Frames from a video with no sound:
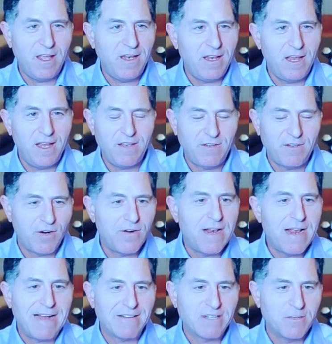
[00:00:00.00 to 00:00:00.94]
it
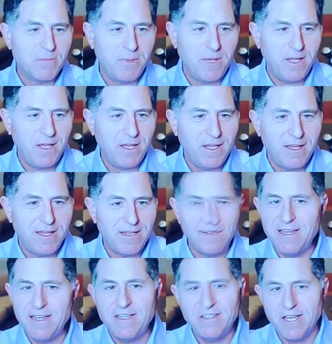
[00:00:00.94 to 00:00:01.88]
turned out to be
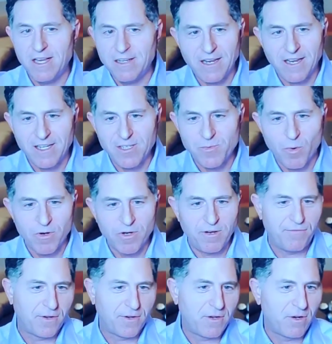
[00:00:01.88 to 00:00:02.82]
at least 10 times
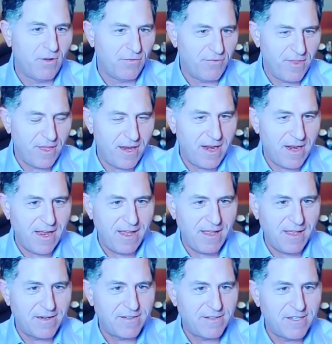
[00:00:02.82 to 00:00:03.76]
more difficult than
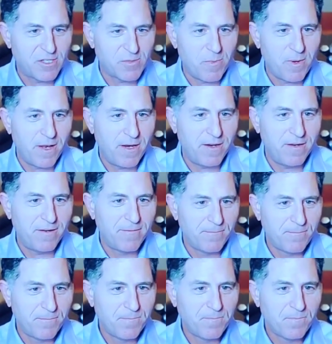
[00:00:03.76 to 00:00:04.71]
I had anticipated.